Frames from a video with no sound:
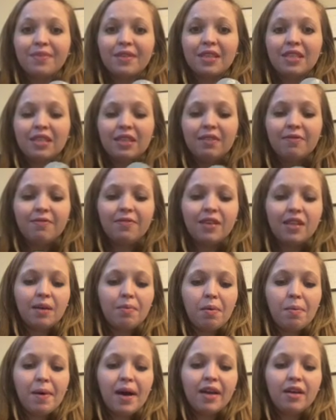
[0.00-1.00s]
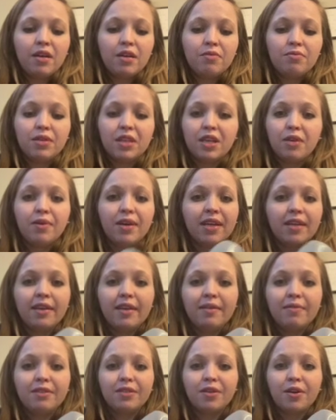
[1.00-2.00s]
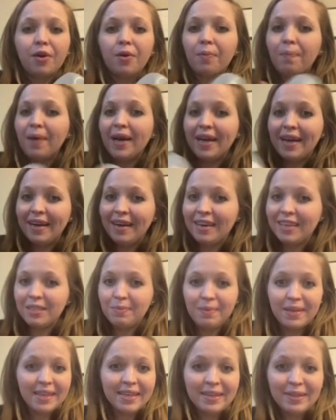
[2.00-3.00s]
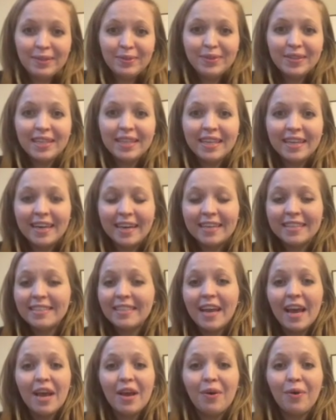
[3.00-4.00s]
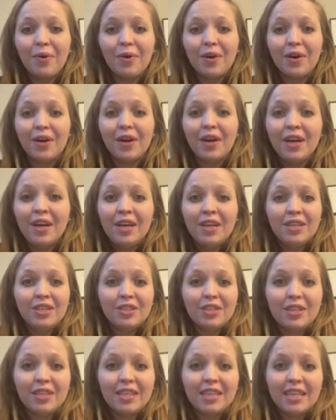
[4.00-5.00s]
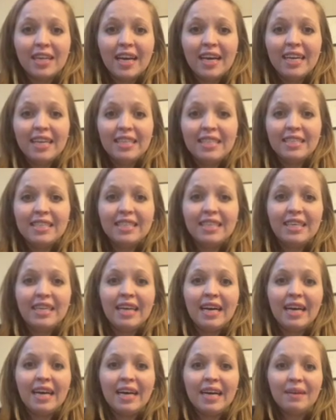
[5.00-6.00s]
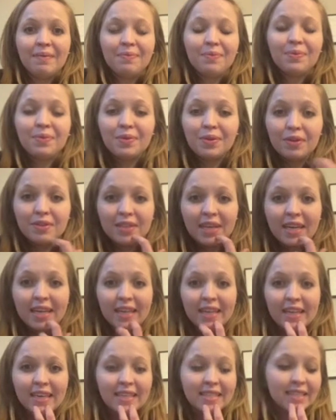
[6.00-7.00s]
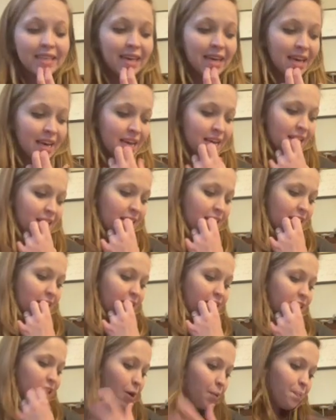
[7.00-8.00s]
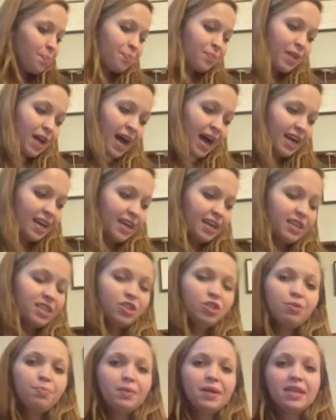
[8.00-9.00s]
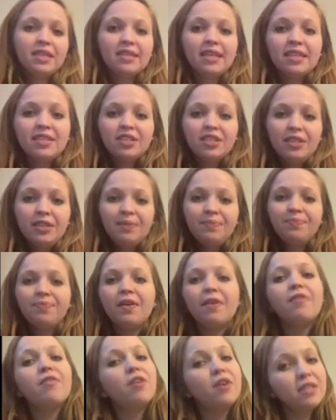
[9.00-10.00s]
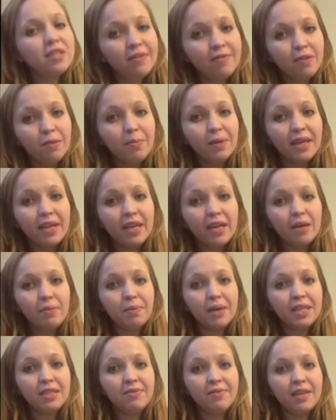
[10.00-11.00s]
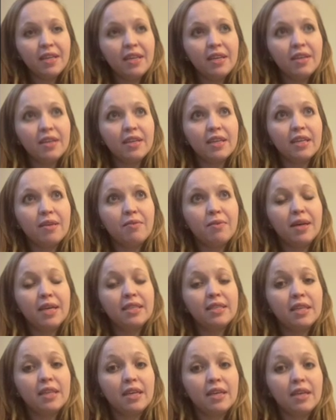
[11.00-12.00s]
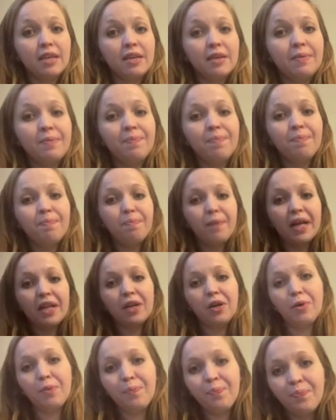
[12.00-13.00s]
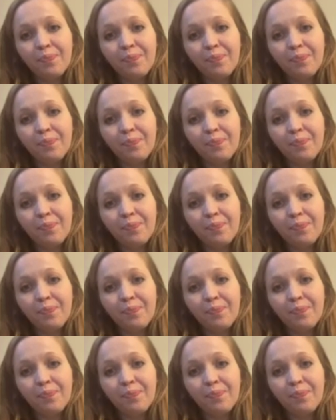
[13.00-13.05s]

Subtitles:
to fill up a bottle really quickly so my husband can use it the next day or during the night, those kind of things. So Haka is super essential. Of course, if you're planning on breastfeeding, you're going to want a pillow.